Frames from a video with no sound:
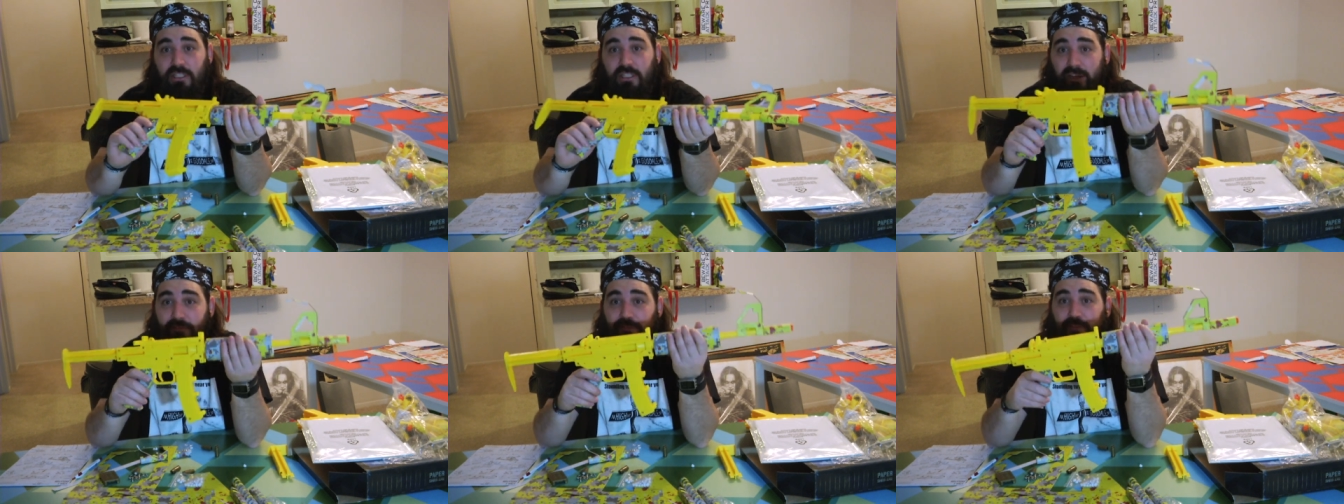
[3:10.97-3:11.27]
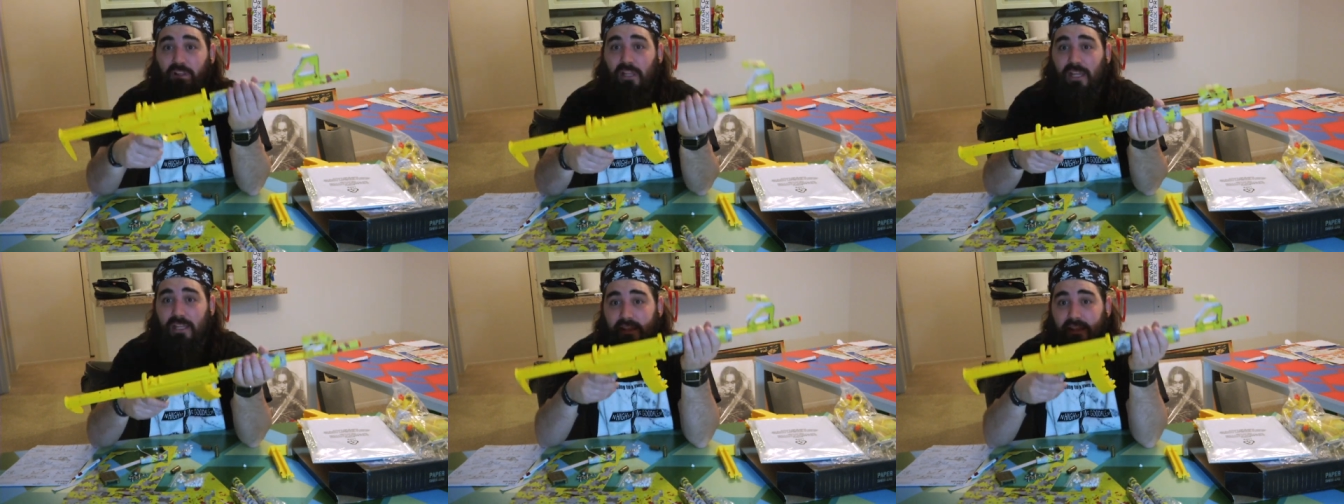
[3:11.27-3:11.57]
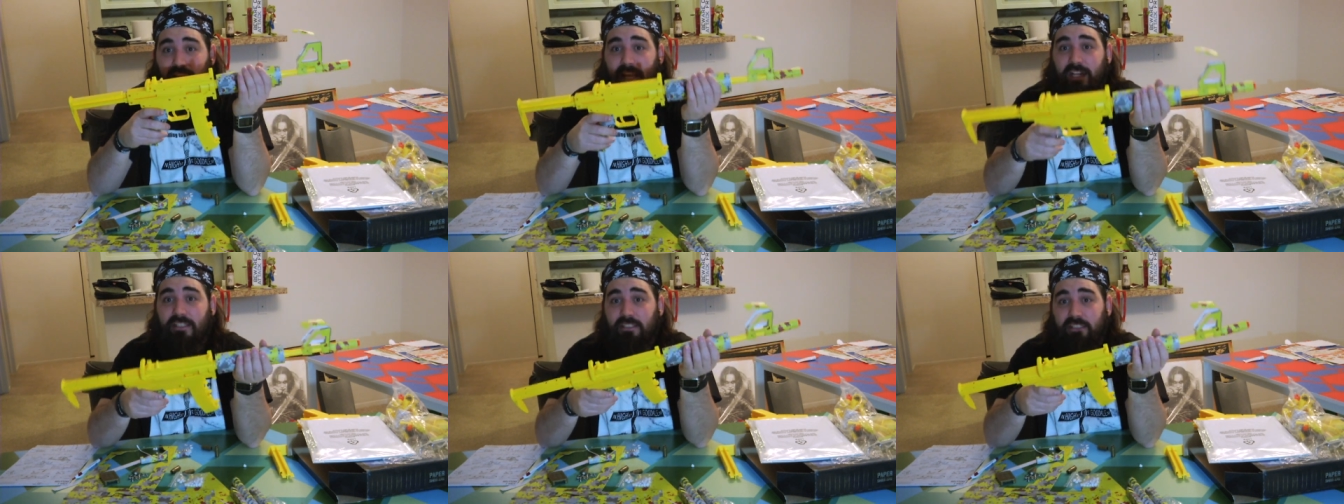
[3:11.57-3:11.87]
and I feel
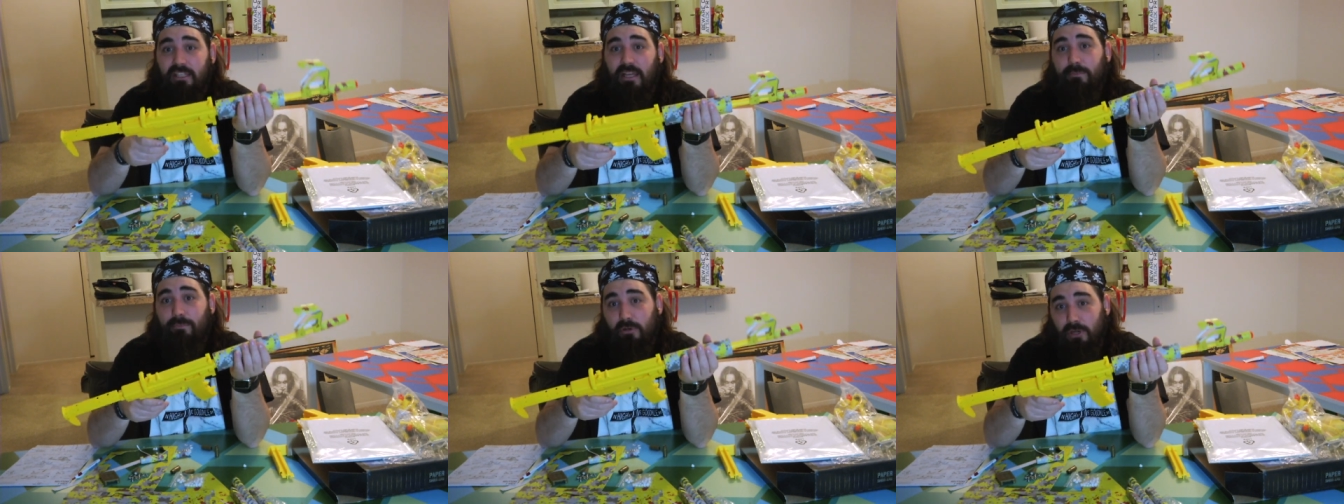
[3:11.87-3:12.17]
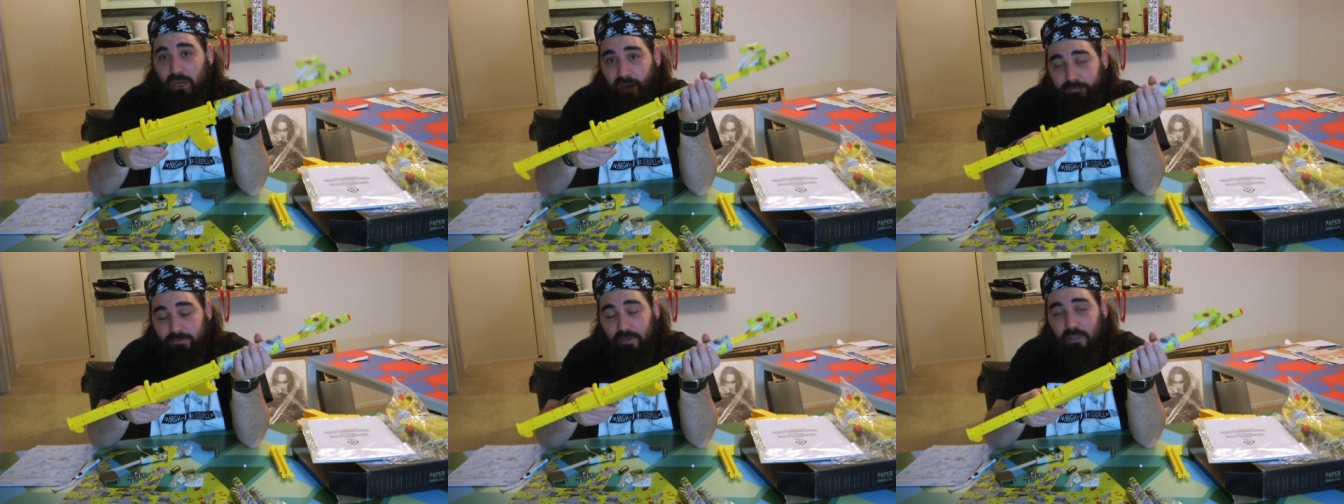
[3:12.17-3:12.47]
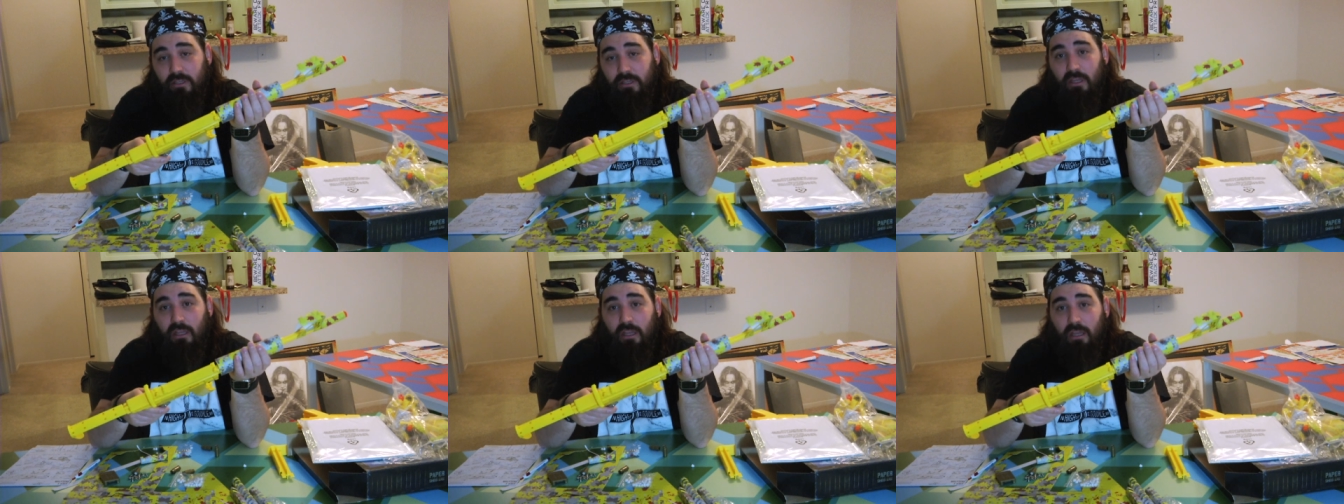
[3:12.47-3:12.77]
like that's the
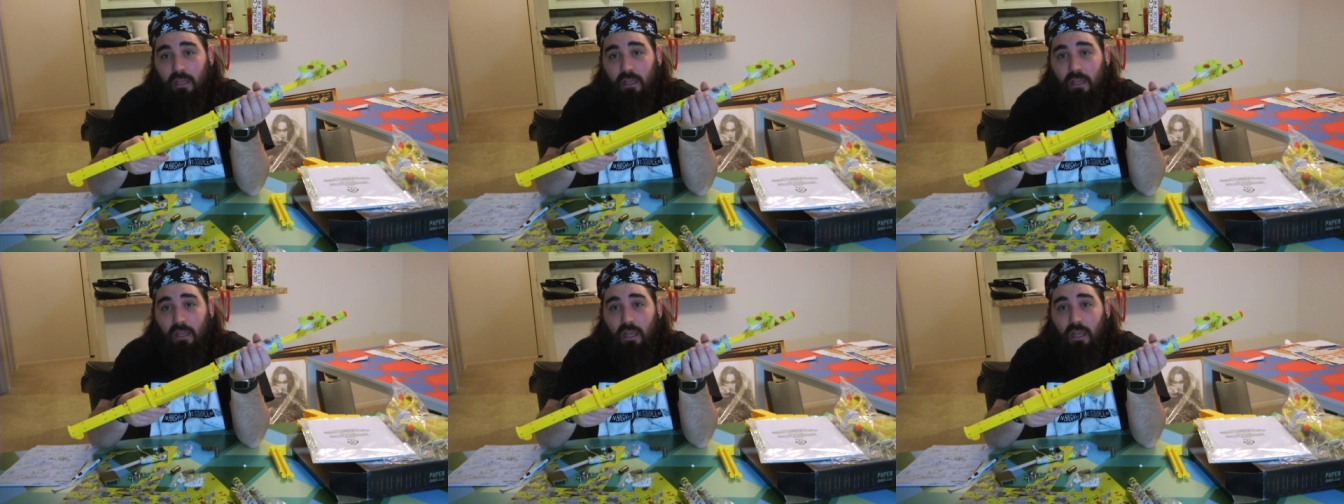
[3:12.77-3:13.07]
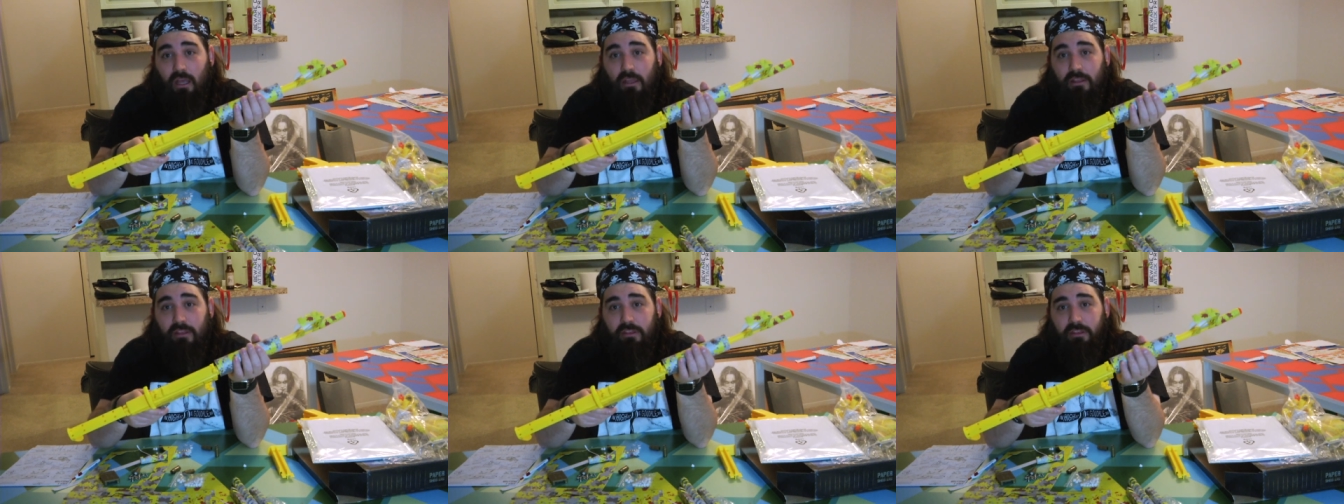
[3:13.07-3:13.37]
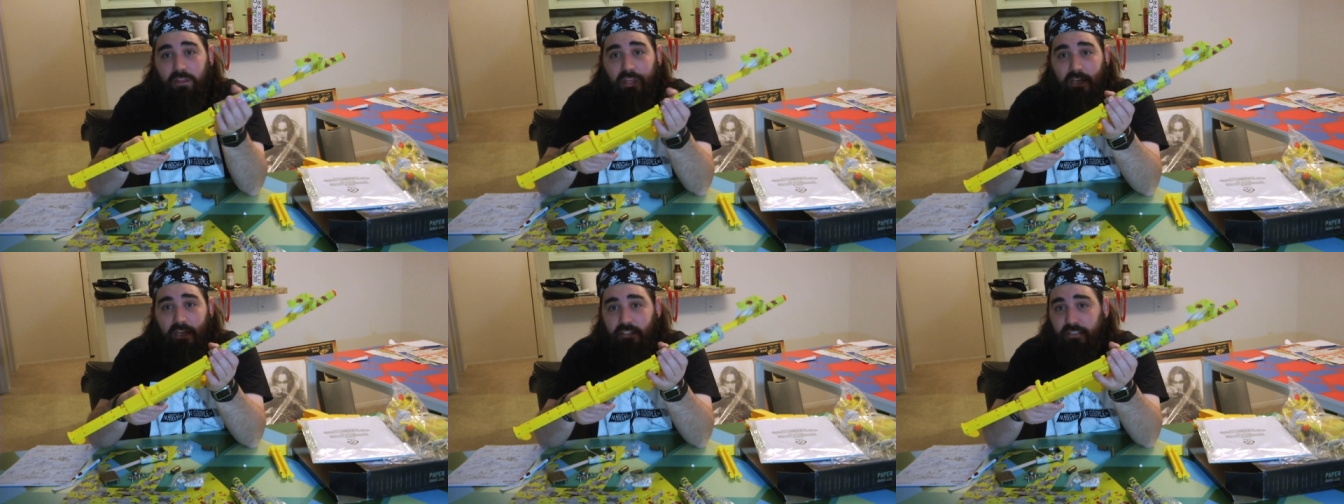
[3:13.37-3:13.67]
demographic.
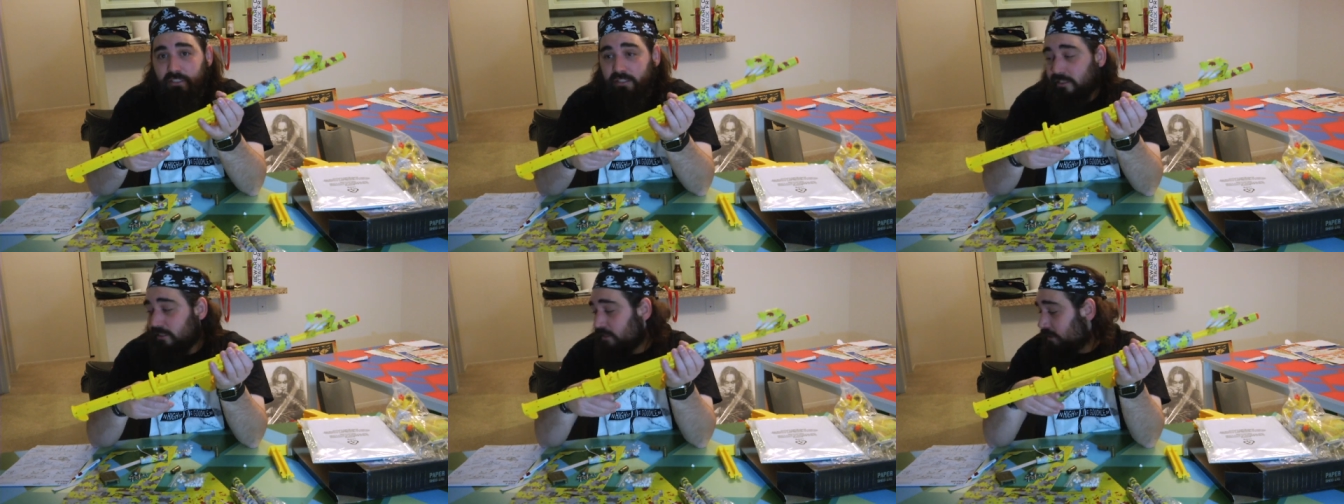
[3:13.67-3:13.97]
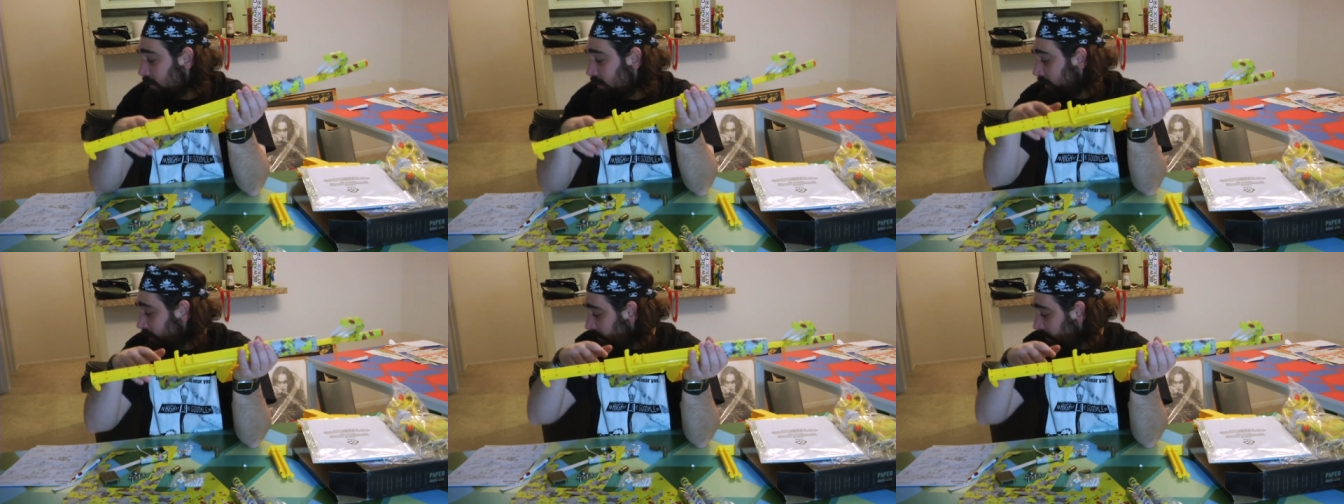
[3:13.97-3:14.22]
It's,